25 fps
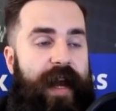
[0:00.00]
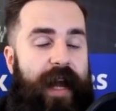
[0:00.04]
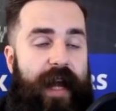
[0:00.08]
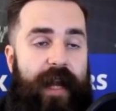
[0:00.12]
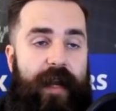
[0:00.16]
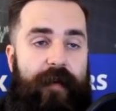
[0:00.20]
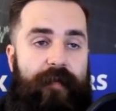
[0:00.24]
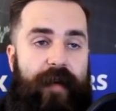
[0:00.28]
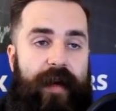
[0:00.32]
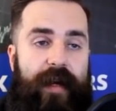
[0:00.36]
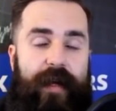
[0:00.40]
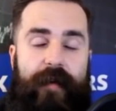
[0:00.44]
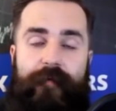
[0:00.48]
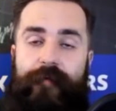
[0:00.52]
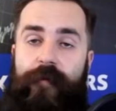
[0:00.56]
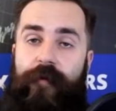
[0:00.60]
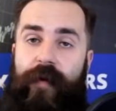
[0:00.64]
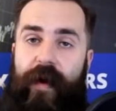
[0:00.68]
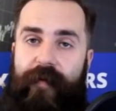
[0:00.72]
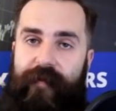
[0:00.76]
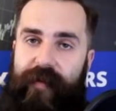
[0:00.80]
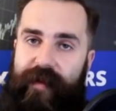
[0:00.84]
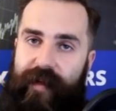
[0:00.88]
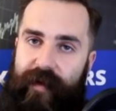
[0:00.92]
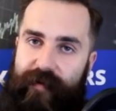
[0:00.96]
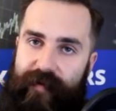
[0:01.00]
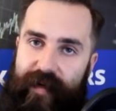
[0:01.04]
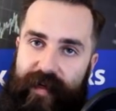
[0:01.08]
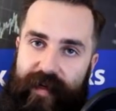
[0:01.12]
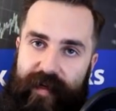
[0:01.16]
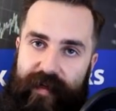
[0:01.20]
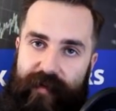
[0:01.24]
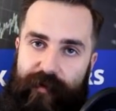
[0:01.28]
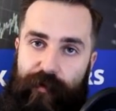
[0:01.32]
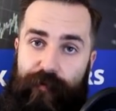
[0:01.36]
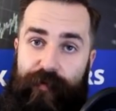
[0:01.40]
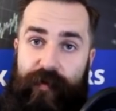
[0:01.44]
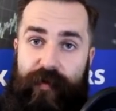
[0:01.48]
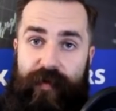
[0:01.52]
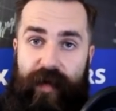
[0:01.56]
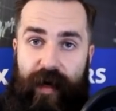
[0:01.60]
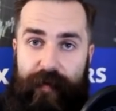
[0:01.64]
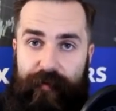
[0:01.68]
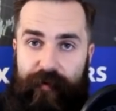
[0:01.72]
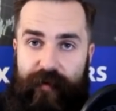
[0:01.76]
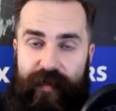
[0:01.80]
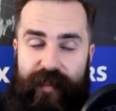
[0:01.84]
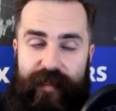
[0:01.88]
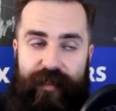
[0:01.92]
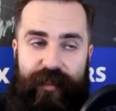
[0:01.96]
Anyway, if you haven't already,
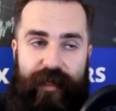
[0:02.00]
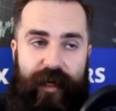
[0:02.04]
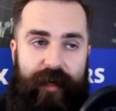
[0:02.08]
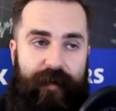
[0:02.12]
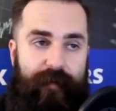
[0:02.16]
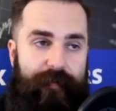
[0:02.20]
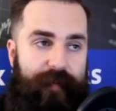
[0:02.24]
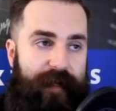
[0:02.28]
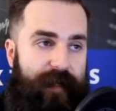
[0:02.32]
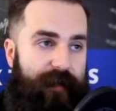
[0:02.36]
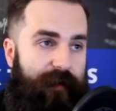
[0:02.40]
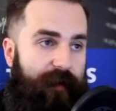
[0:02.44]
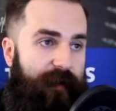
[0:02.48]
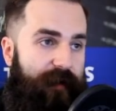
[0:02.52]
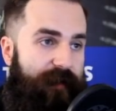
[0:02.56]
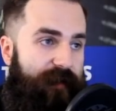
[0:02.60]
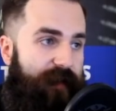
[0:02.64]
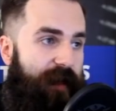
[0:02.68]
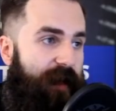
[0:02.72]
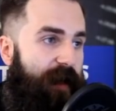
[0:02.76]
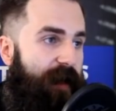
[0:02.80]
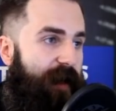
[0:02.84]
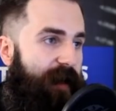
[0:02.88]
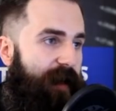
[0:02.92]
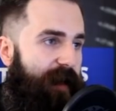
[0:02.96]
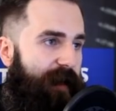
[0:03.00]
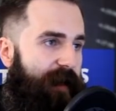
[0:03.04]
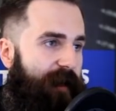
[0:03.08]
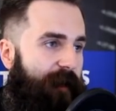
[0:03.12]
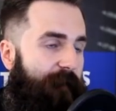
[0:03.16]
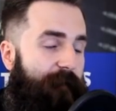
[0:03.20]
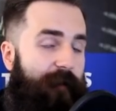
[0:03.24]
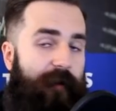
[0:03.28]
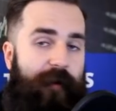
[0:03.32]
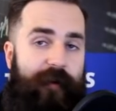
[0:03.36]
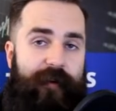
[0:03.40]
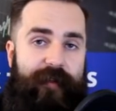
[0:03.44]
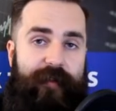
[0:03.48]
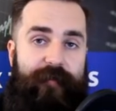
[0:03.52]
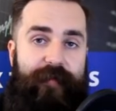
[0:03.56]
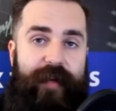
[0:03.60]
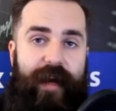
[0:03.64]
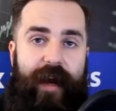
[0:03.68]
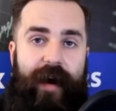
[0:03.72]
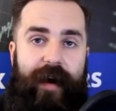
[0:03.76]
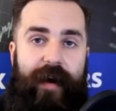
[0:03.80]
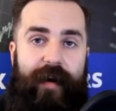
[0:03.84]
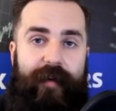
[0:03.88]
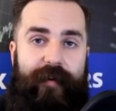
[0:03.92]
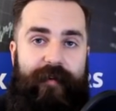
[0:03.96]
subscribe to this channel because, uh, of course,
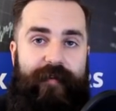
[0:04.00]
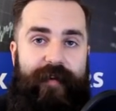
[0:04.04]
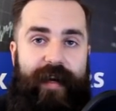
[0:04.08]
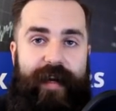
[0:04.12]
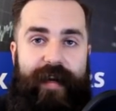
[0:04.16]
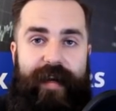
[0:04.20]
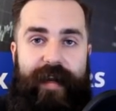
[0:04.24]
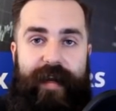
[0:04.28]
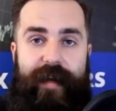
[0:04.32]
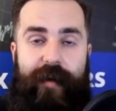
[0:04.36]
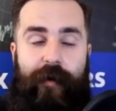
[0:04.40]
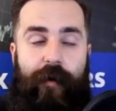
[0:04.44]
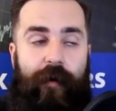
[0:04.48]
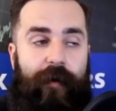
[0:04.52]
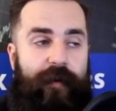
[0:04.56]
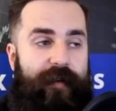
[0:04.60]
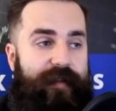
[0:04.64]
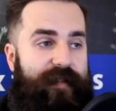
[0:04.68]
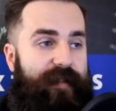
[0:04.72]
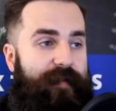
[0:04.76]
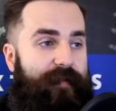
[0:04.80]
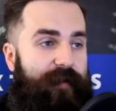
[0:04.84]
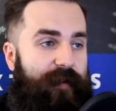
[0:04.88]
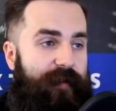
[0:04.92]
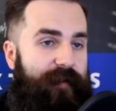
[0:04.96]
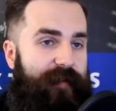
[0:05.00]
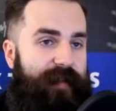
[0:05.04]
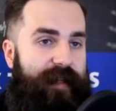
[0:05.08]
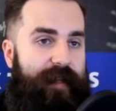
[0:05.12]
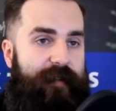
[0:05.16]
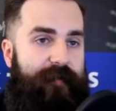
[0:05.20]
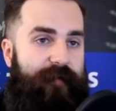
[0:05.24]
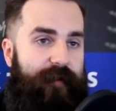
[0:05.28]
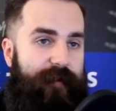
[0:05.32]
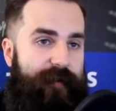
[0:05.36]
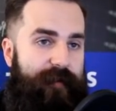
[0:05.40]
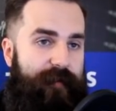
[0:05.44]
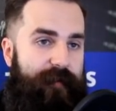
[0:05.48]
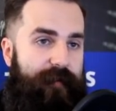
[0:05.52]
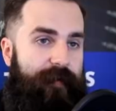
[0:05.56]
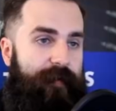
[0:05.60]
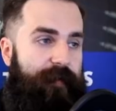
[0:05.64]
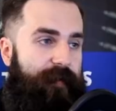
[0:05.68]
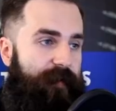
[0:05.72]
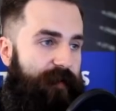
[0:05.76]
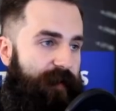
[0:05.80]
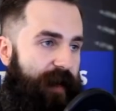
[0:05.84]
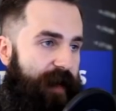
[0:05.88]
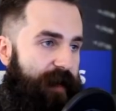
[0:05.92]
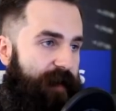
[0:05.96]
we are creating awesome content for you
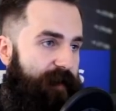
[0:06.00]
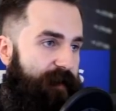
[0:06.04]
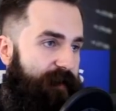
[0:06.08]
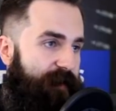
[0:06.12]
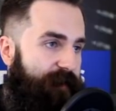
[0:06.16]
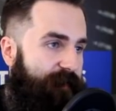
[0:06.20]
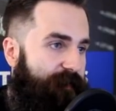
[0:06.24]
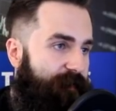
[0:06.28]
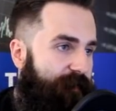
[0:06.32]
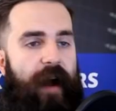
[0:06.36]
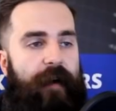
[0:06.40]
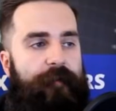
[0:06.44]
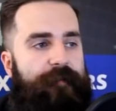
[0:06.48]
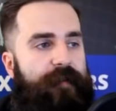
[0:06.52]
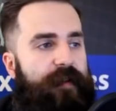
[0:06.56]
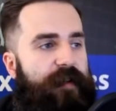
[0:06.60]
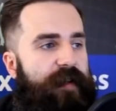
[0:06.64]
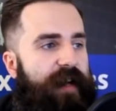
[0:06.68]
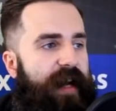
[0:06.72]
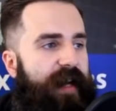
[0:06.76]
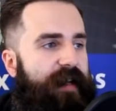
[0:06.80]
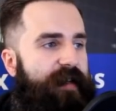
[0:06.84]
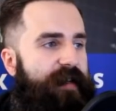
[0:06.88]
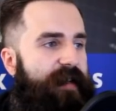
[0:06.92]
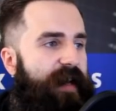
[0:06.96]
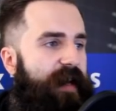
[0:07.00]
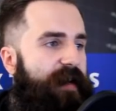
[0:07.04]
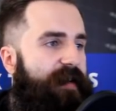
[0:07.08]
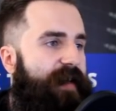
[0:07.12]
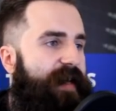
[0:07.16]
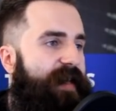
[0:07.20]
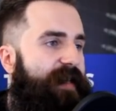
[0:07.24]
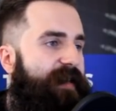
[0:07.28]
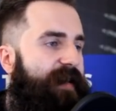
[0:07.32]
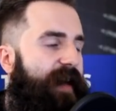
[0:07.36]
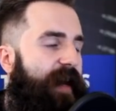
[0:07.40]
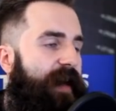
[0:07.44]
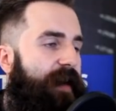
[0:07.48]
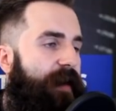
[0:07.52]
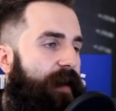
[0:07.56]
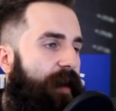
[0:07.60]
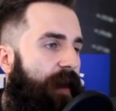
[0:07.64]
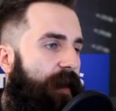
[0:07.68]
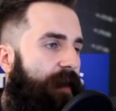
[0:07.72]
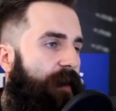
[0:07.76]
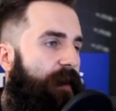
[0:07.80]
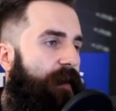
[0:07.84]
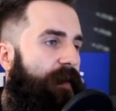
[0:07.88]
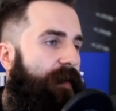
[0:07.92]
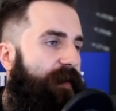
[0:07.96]
traders. After that, there is
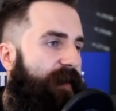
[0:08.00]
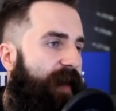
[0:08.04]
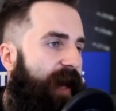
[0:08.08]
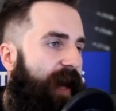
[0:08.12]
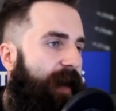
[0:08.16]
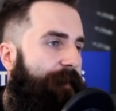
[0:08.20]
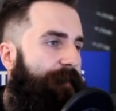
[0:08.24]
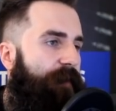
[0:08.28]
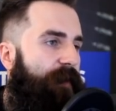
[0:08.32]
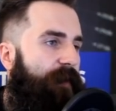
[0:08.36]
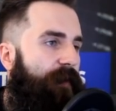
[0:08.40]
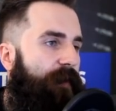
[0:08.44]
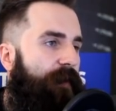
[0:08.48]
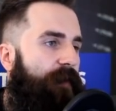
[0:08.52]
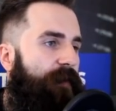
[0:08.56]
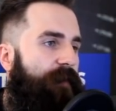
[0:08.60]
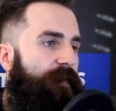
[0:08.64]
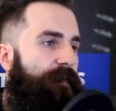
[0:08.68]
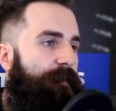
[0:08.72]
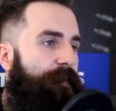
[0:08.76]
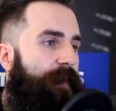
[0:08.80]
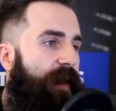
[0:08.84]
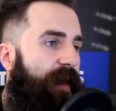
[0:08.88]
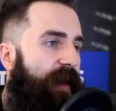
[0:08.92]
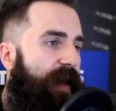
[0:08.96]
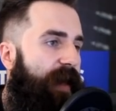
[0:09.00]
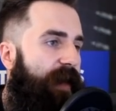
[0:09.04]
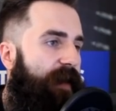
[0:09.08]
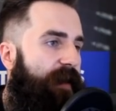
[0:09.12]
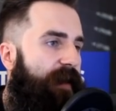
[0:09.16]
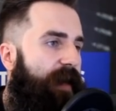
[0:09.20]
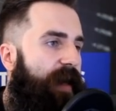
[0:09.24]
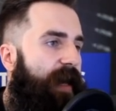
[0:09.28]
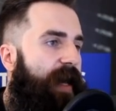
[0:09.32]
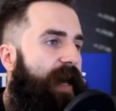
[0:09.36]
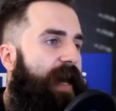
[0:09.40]
another tab called billing